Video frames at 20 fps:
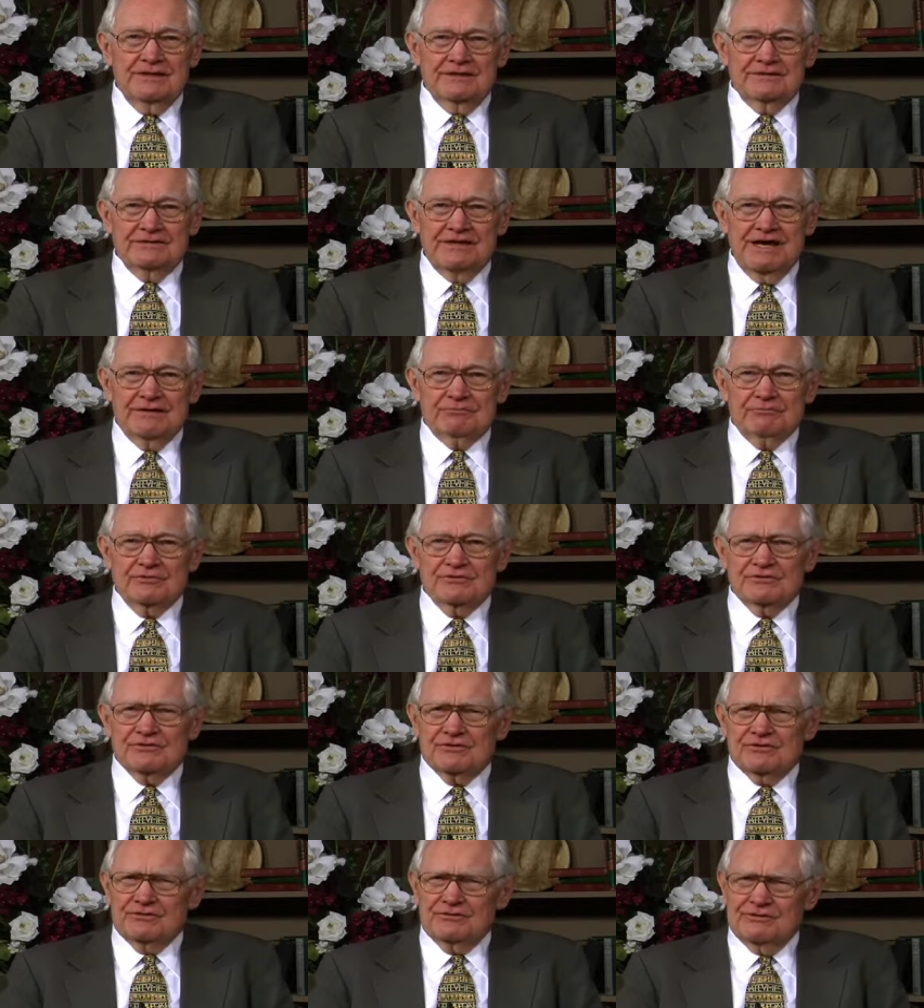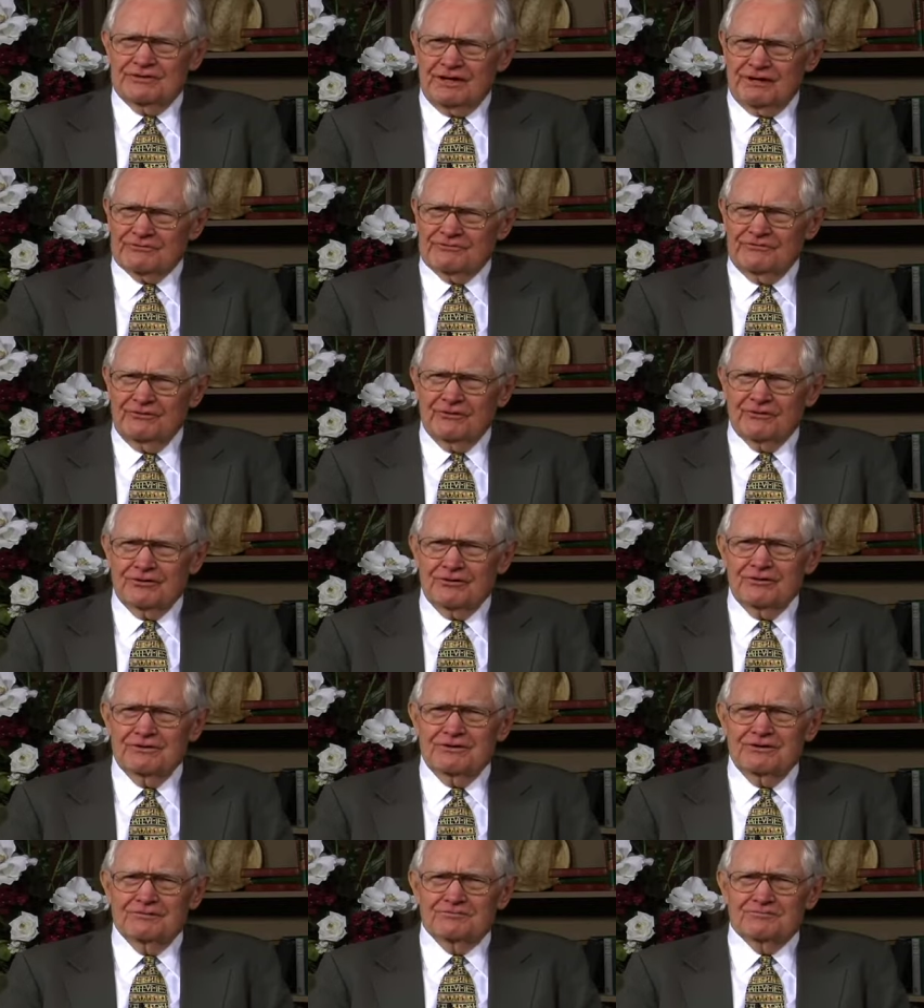and that was
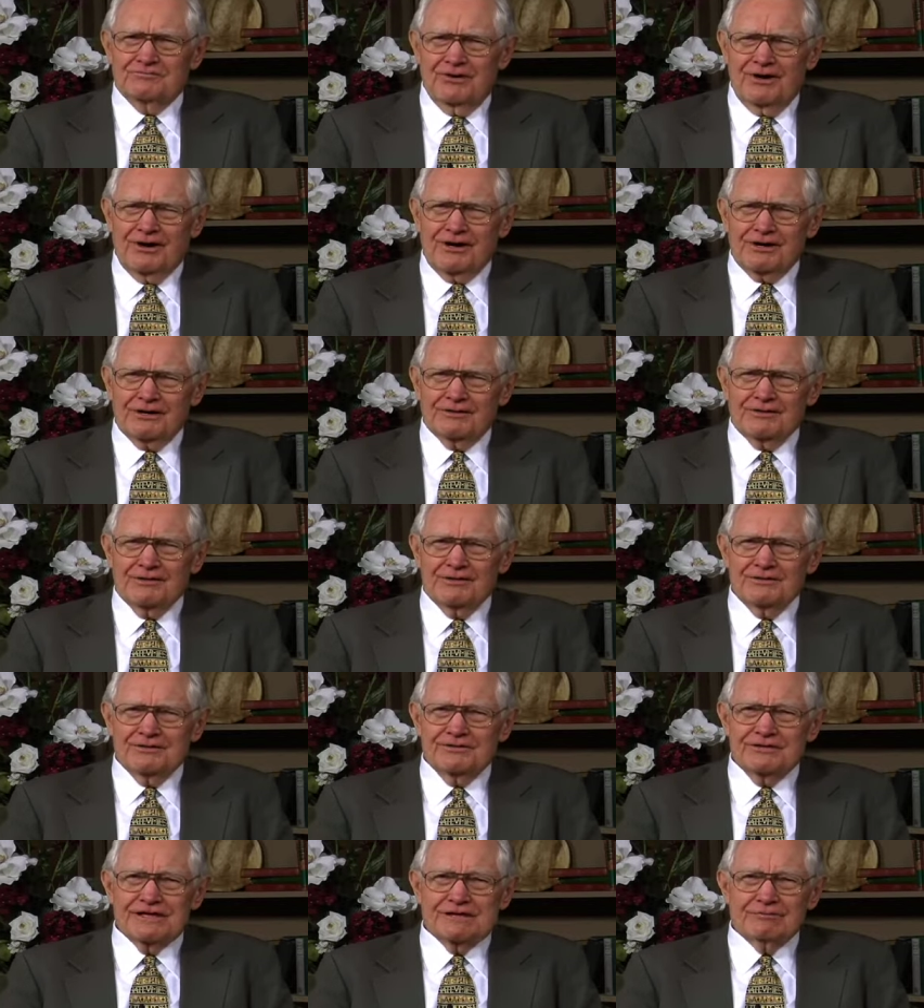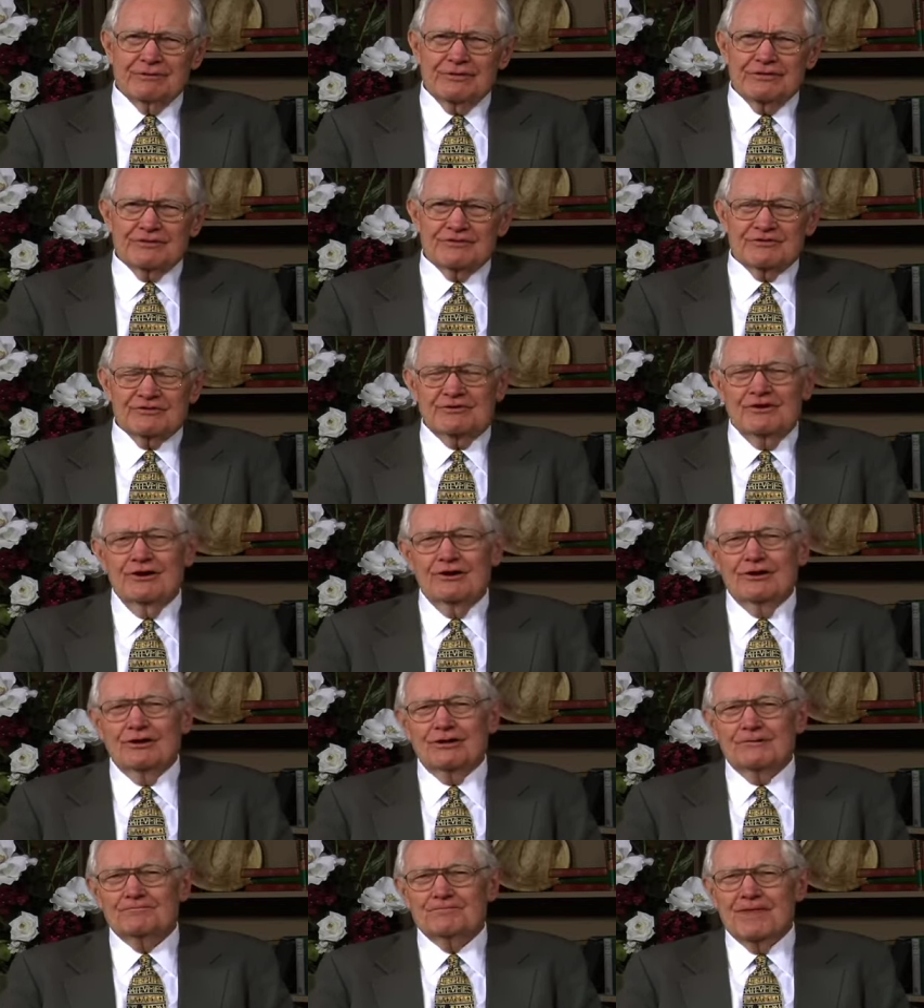therefore part of the theme of the
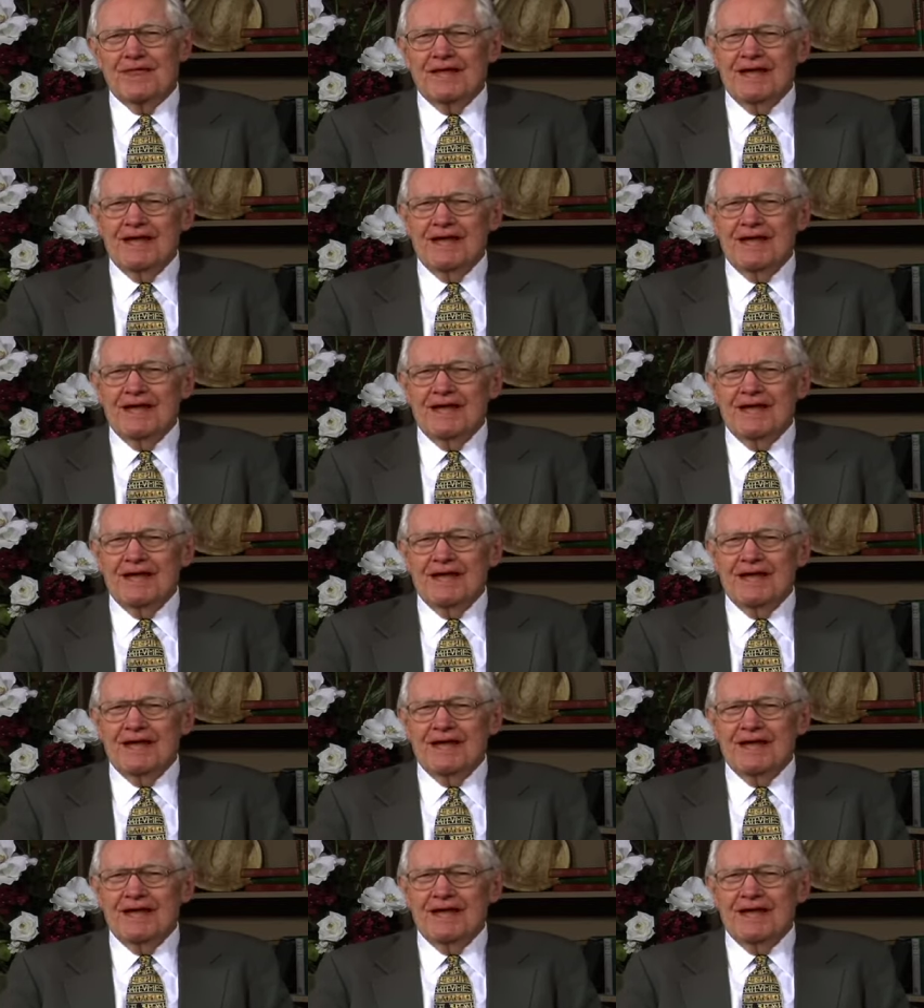song.